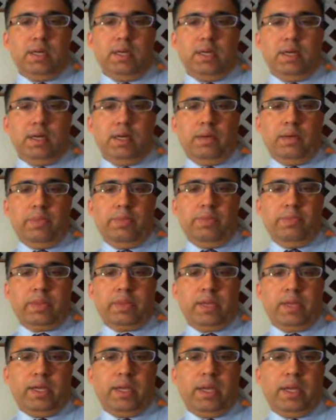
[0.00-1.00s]

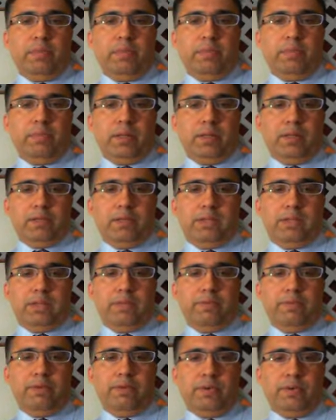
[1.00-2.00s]
a policy
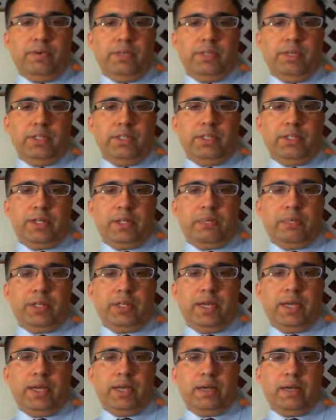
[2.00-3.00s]
for a drug
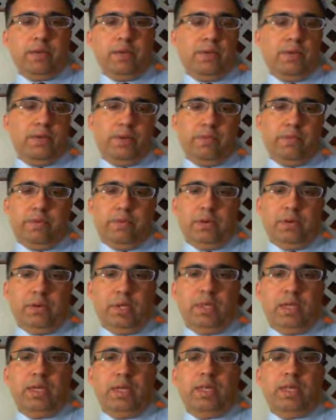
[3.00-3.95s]
plan or for